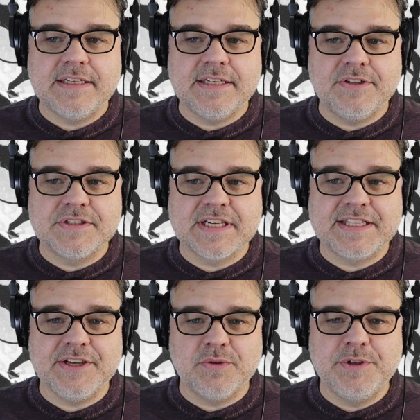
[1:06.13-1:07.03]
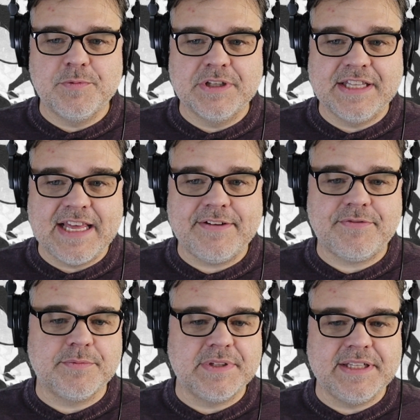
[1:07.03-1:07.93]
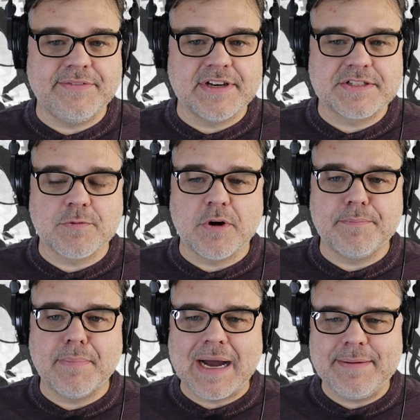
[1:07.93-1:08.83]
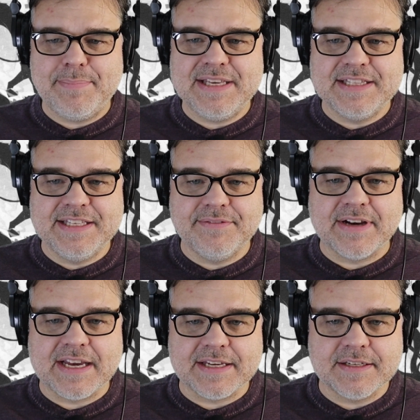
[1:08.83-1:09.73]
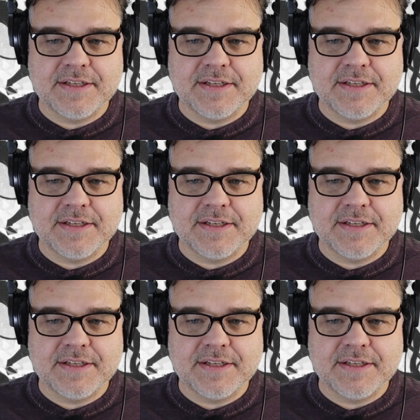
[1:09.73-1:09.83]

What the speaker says: it looks like the only one left from the Levi squad might be Levi.